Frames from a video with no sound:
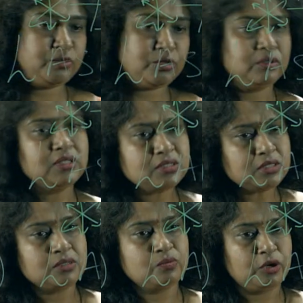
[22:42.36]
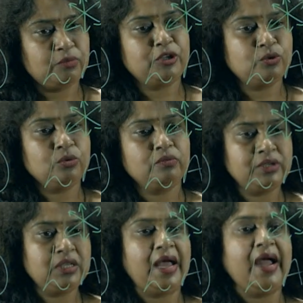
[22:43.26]
So, this is what we do,
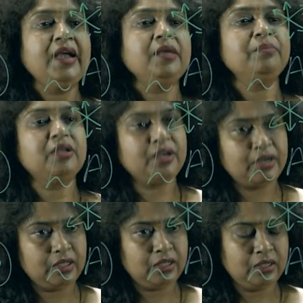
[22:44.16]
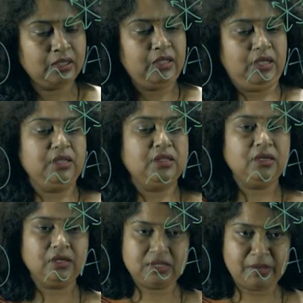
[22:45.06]
we add impurity in
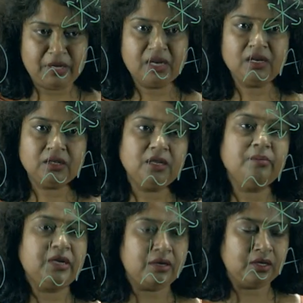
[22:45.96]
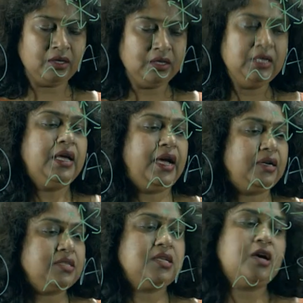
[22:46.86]
the semiconducting material, and
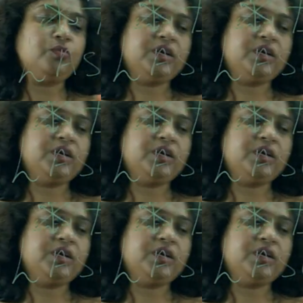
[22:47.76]
this is how we